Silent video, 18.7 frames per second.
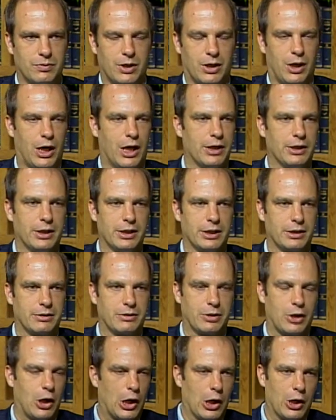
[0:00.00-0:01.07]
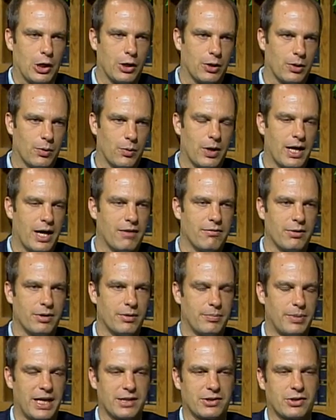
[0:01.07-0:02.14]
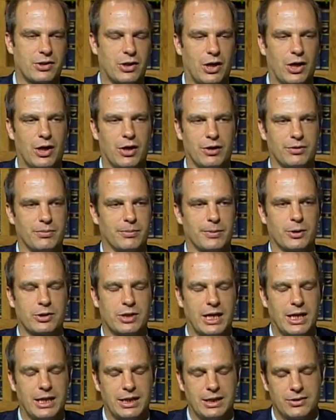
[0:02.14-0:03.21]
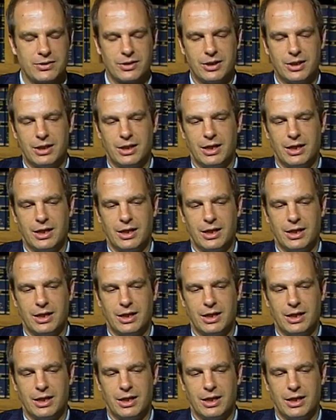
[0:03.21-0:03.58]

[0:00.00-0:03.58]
Honda car or whatever the best car is, a Mercedes.